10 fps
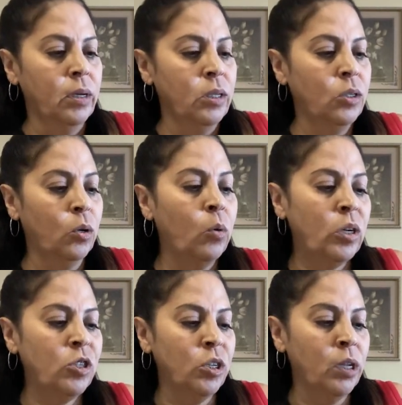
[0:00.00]
So
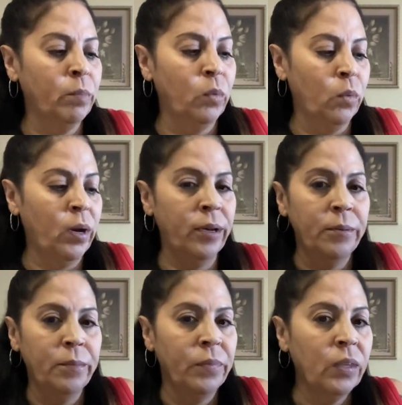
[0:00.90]
question number
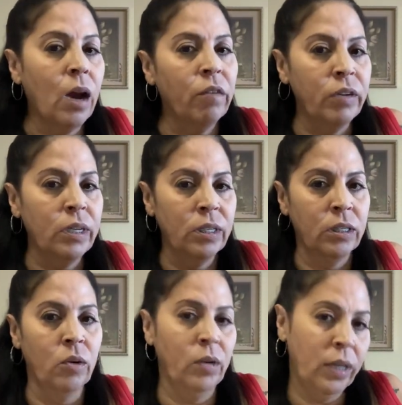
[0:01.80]
1, I'll read it
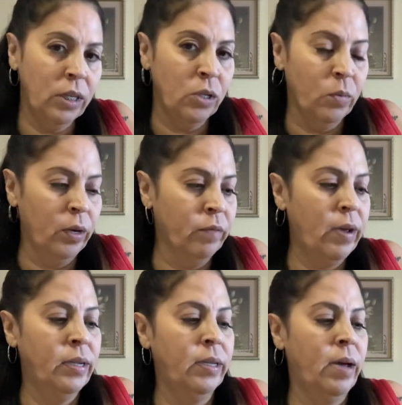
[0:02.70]
slow in case you want to
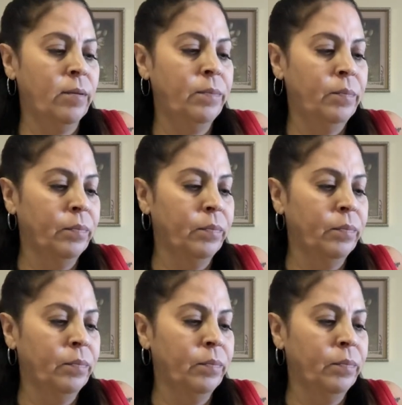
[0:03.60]
write it down.